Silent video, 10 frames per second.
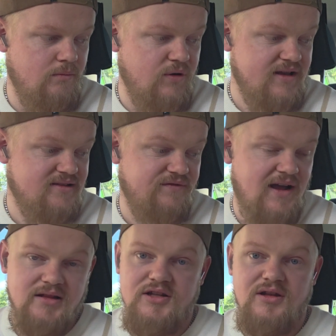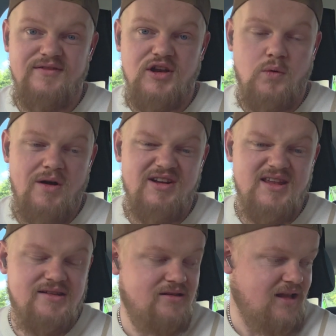But it's the fact that I don't even know where it
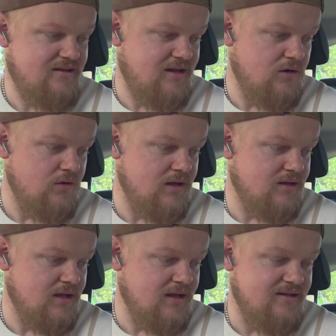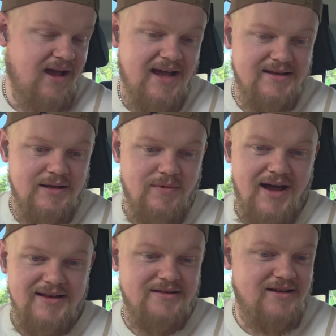is. That's the annoying thing, is I had it in my
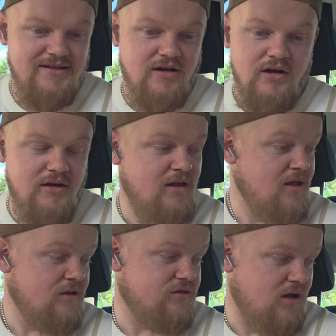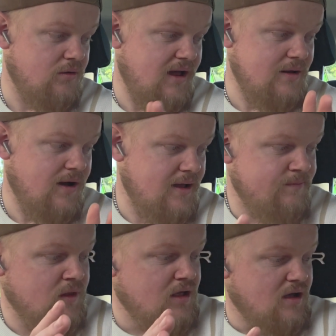hands and it's gone. So anyway,
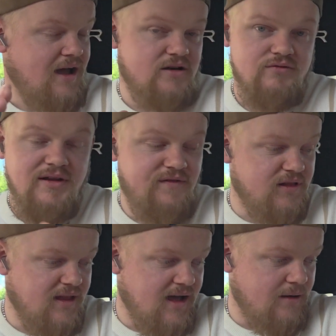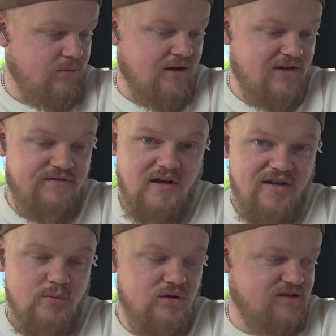I had to refund that, but I've had
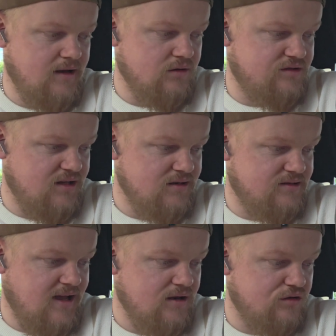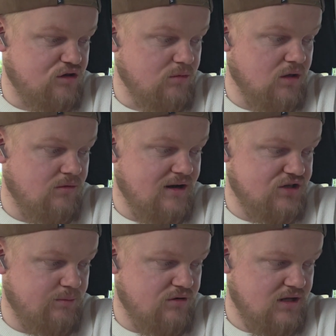5 more sales since, and some of them are
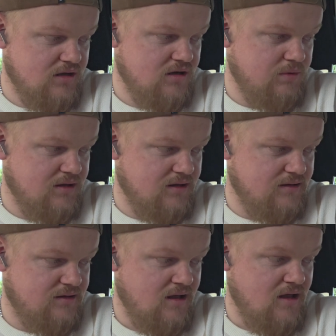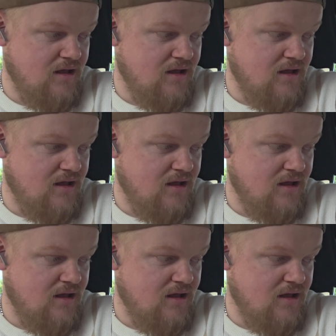actually pretty good because